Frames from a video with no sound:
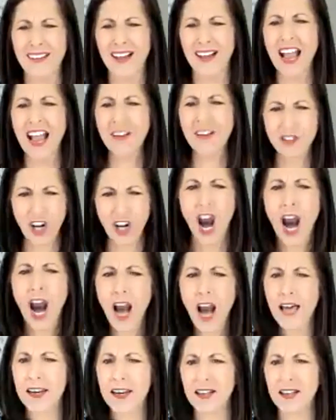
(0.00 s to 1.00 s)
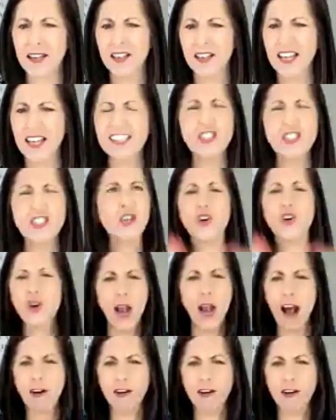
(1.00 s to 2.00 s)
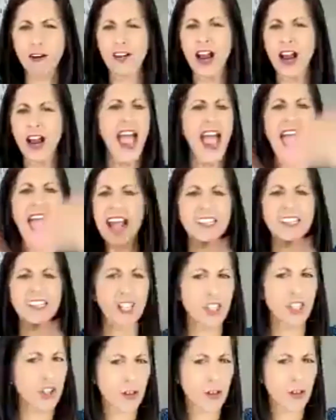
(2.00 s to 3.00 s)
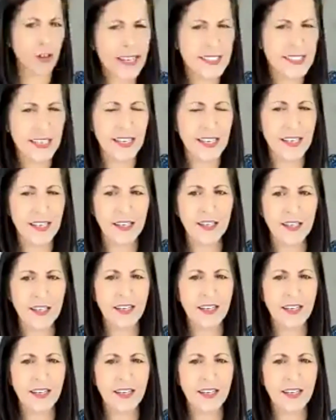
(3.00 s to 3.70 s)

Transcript: I have God, and so you're out here acting crazy,